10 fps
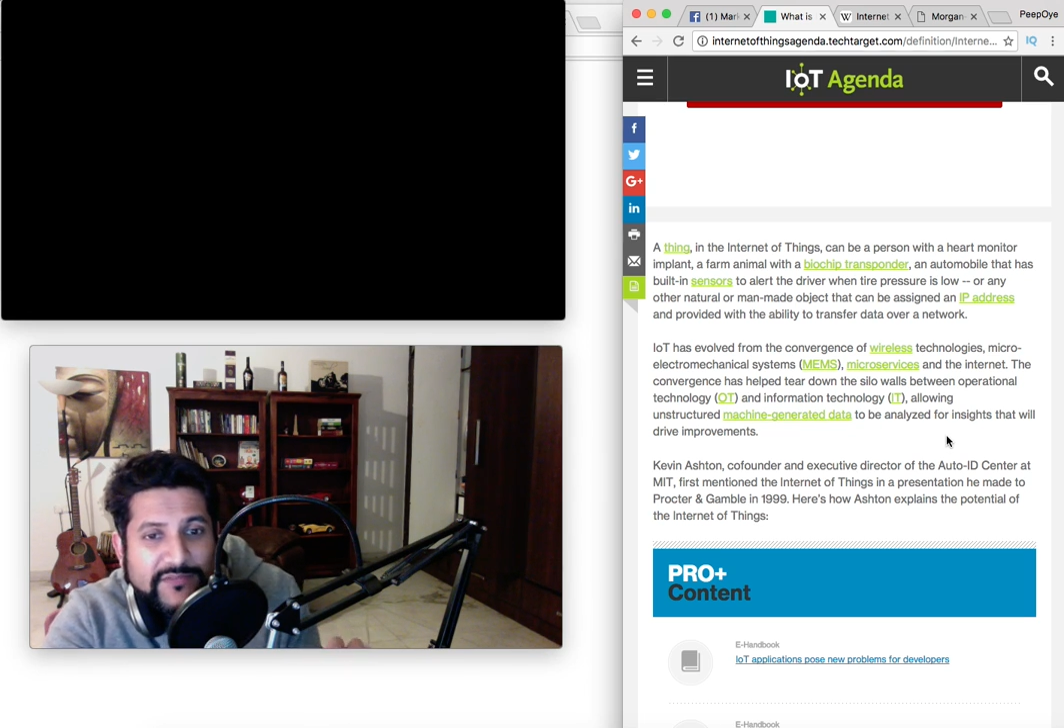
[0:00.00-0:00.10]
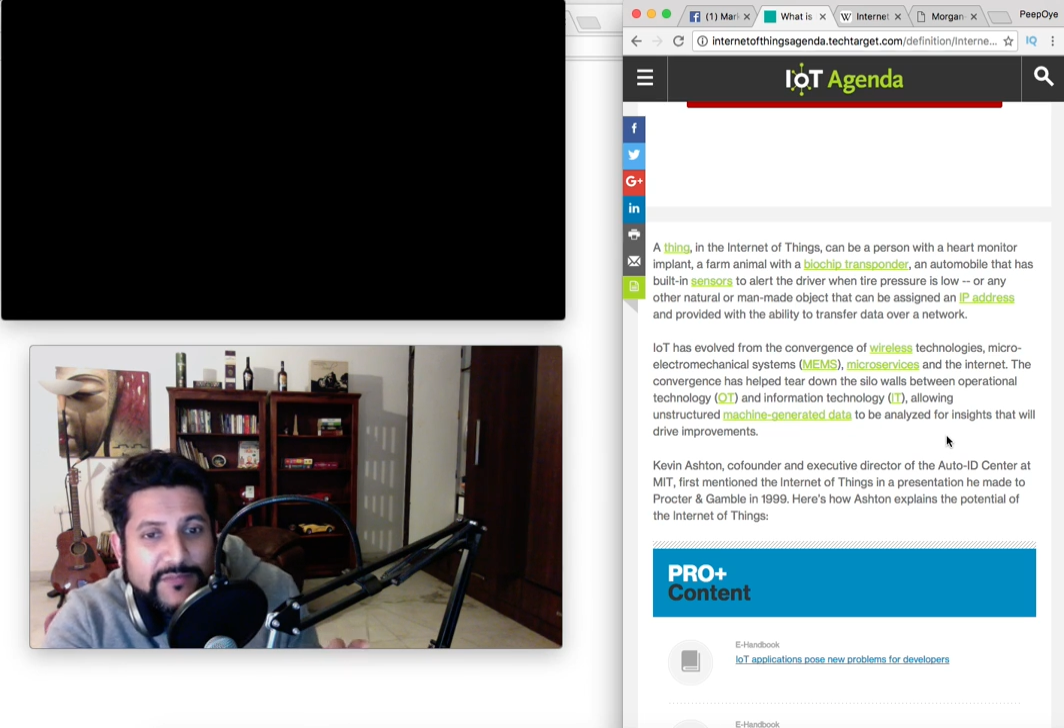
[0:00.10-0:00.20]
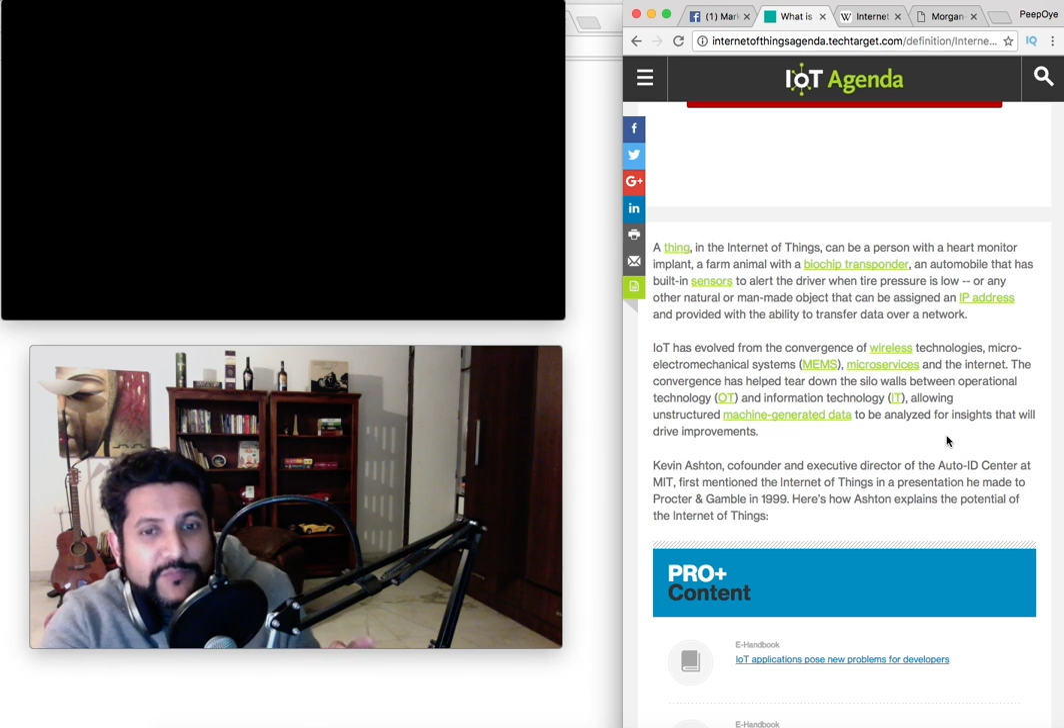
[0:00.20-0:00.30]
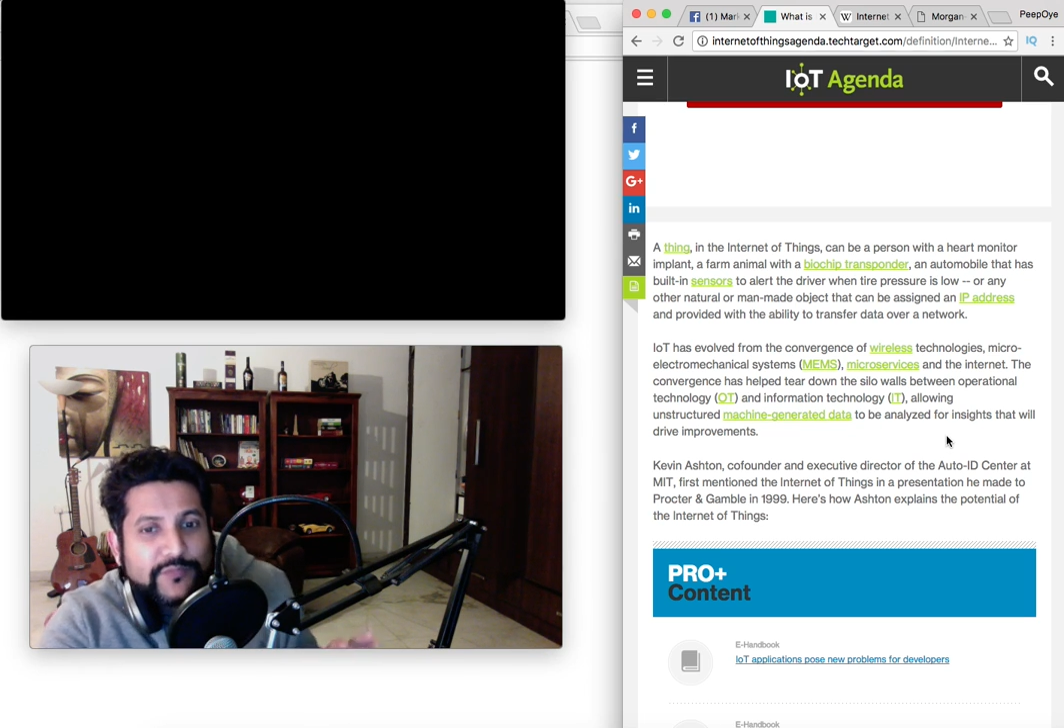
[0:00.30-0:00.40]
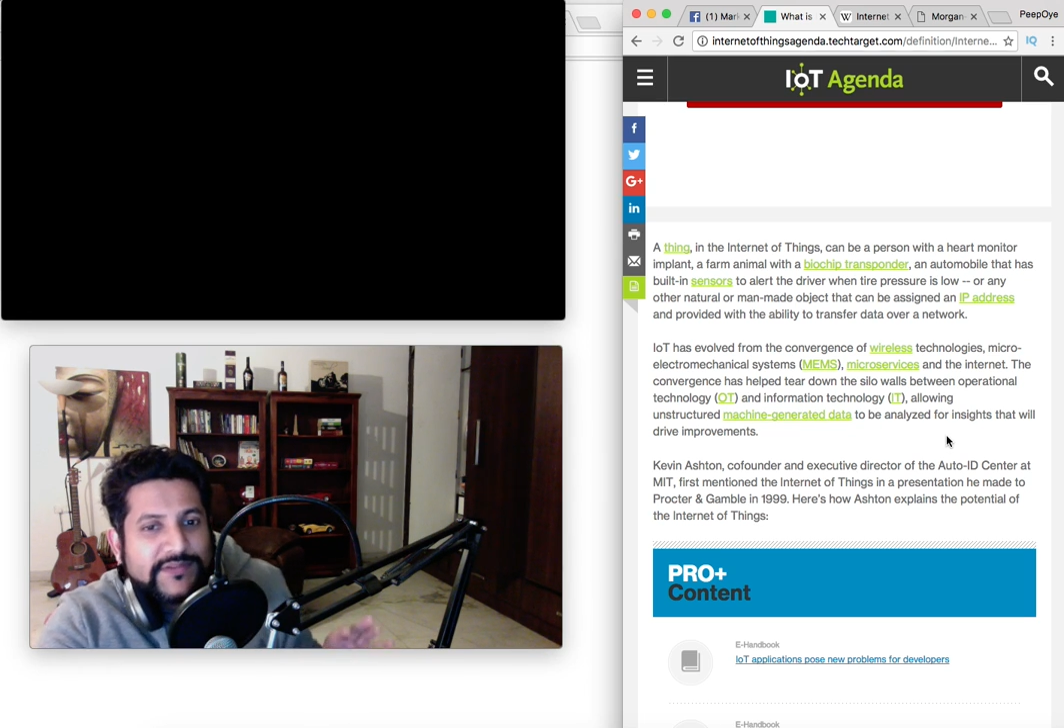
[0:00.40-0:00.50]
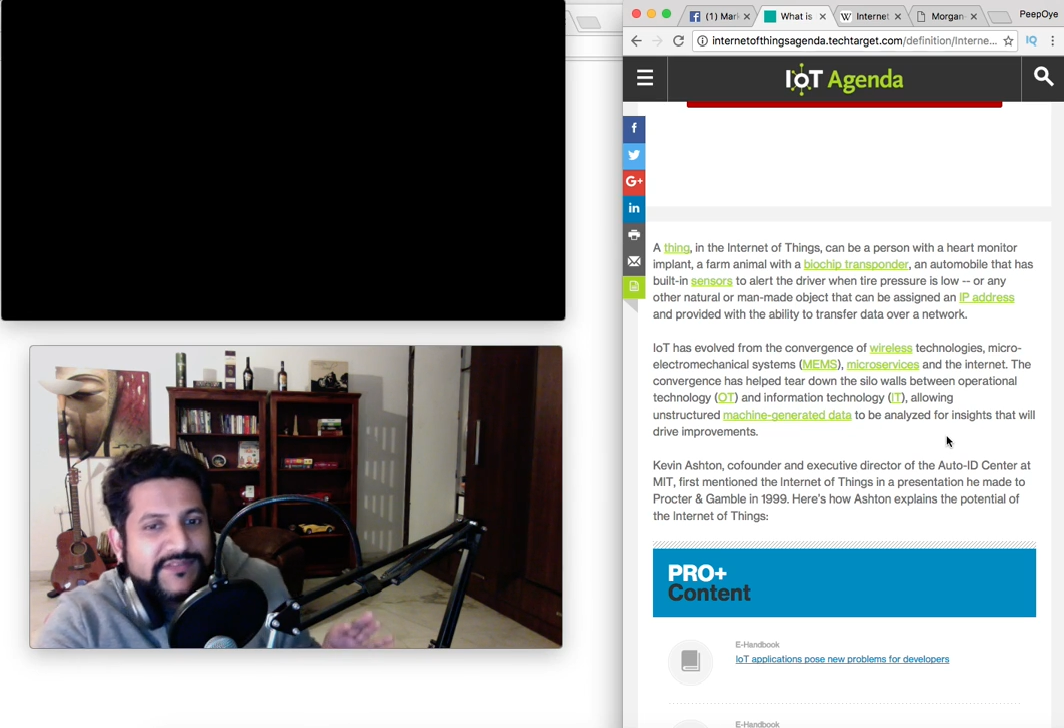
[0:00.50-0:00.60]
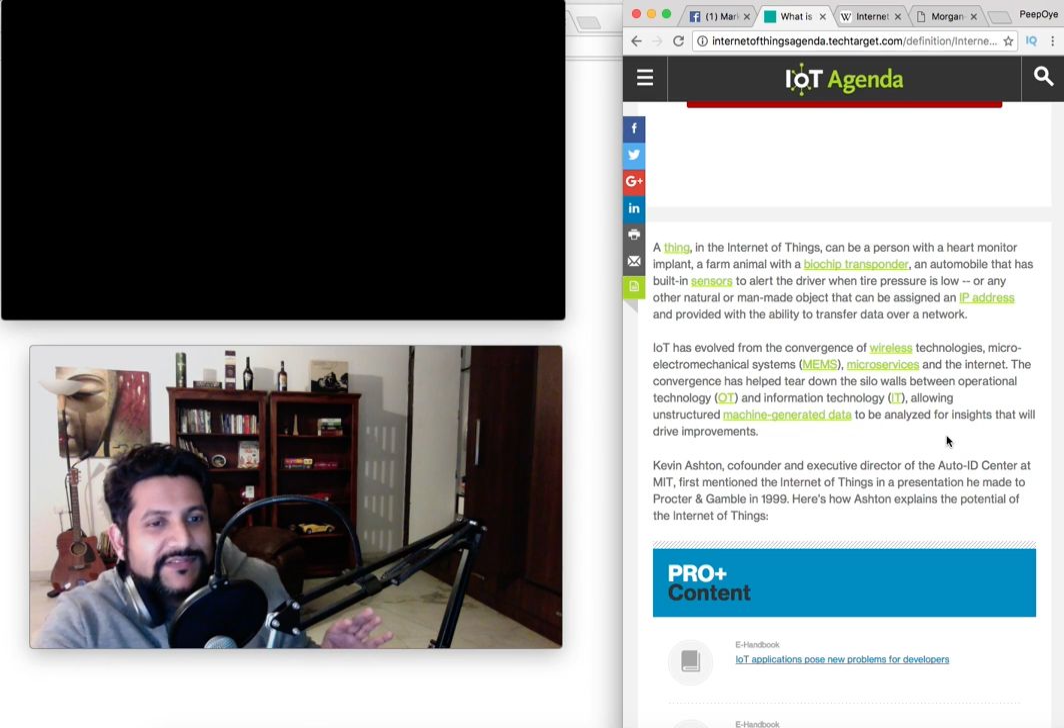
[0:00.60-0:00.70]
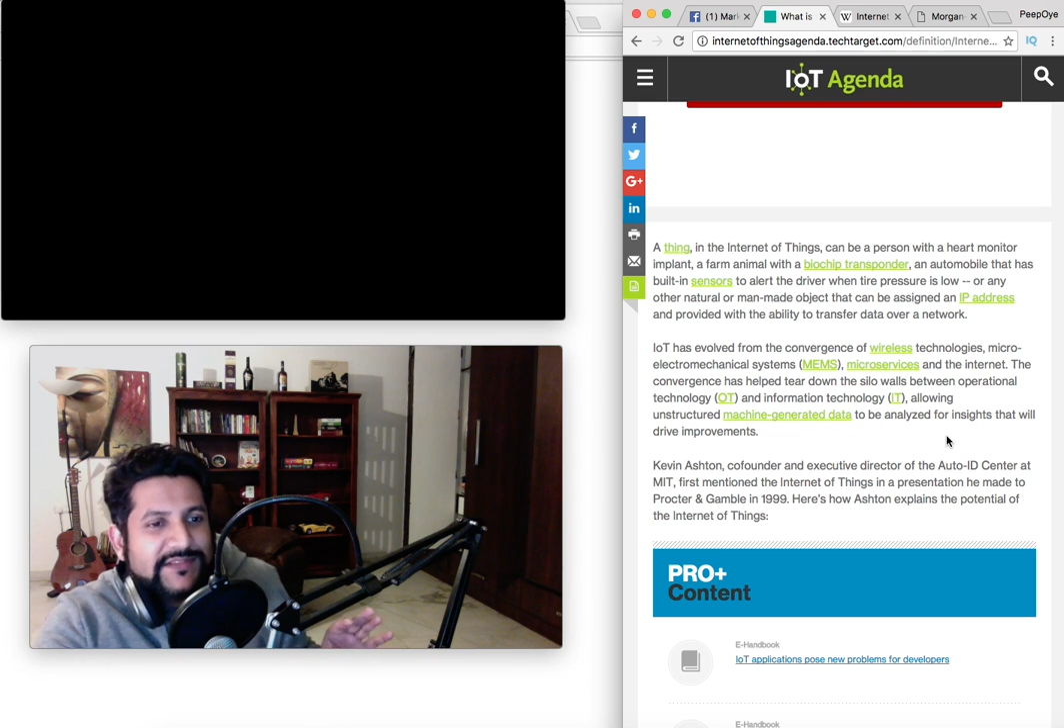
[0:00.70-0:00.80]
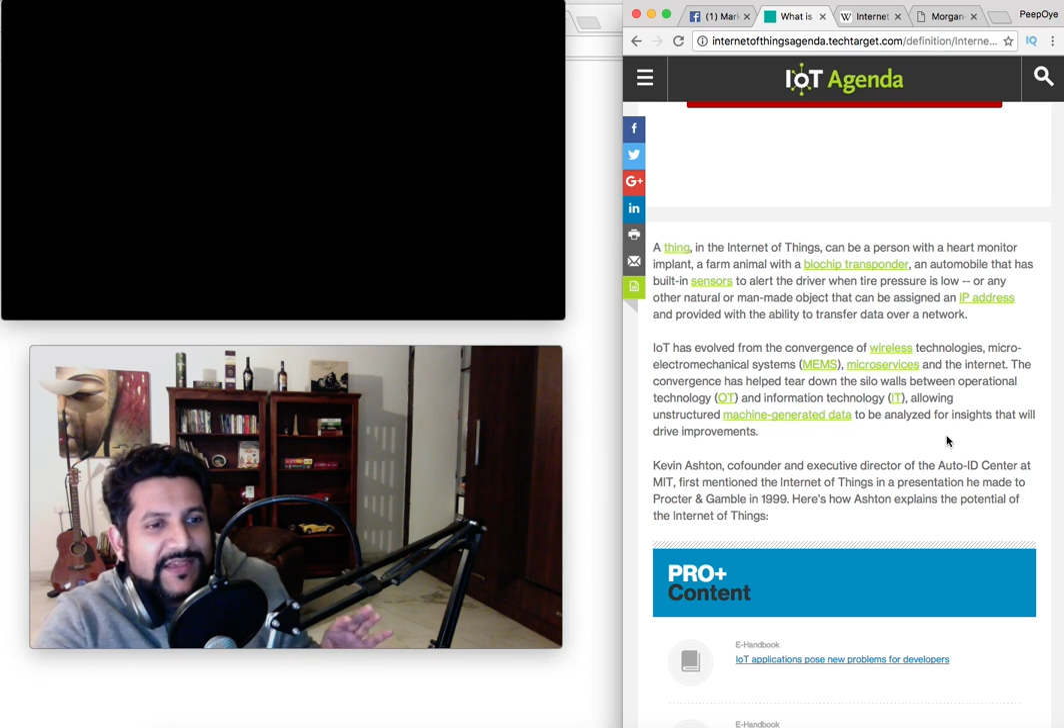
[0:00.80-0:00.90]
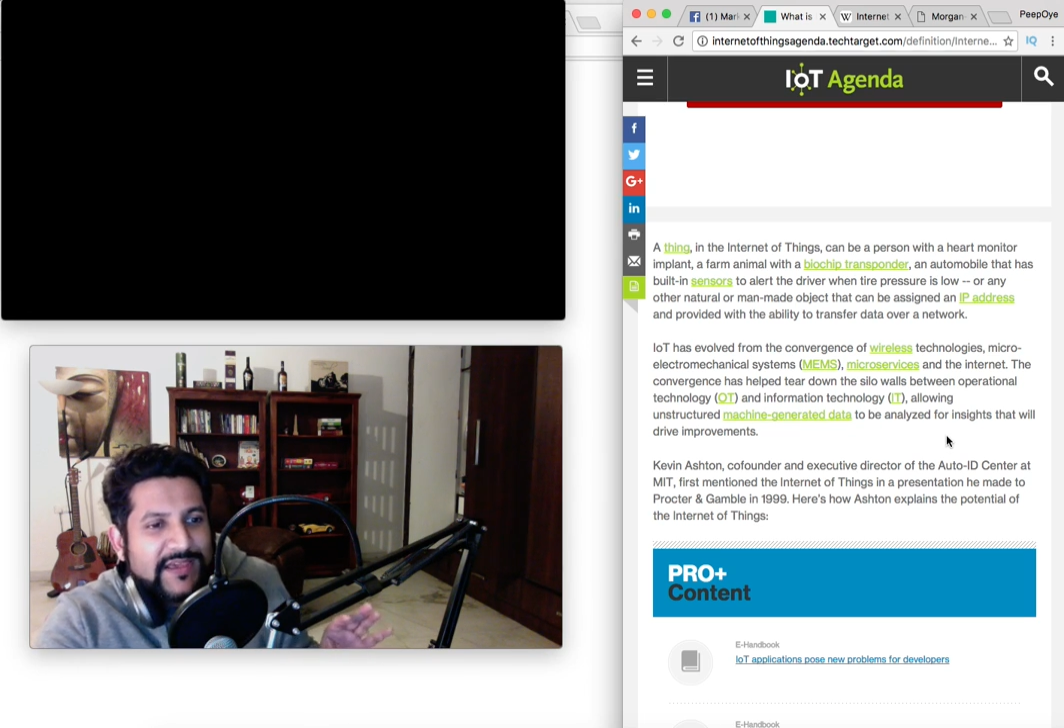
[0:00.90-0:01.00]
improvements.
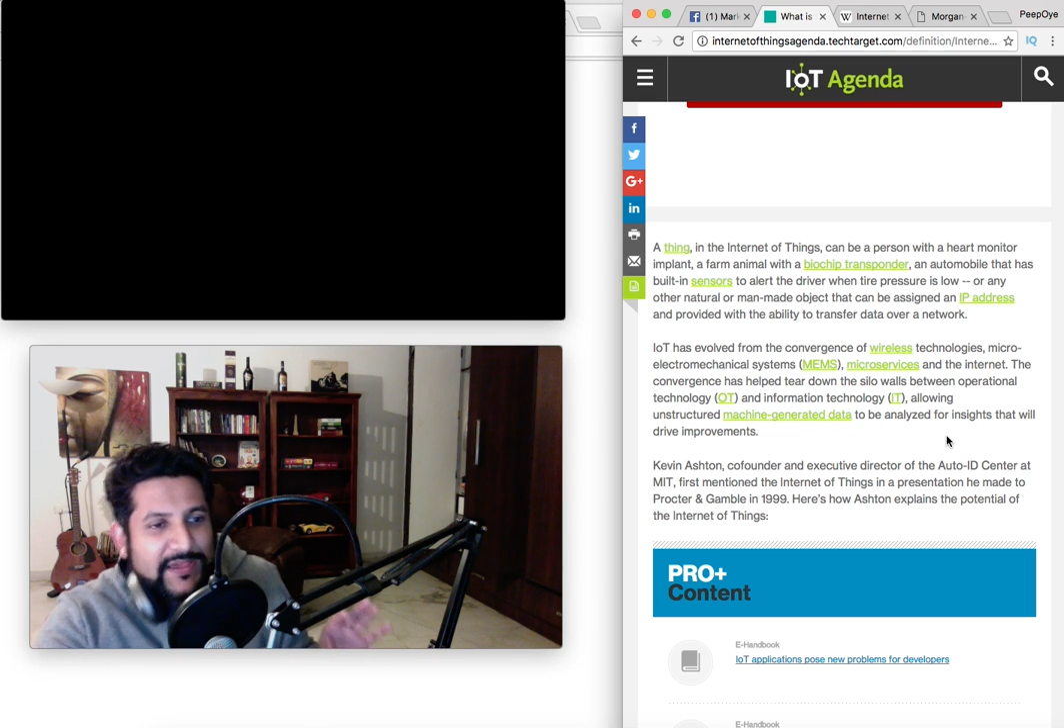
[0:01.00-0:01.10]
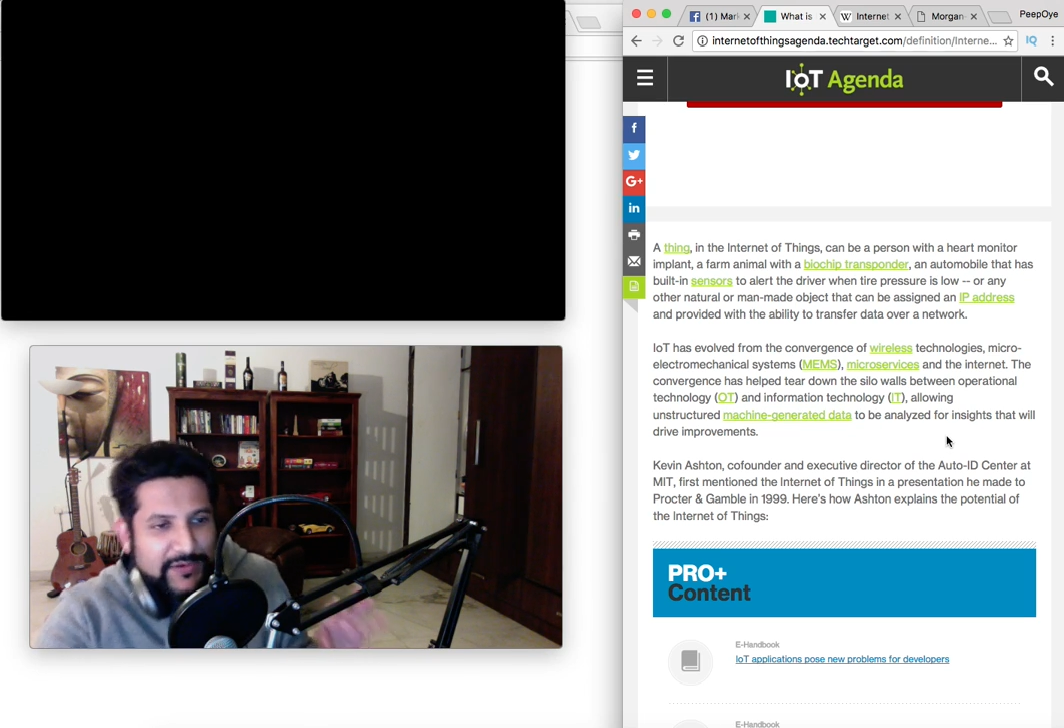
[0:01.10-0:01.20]
Now,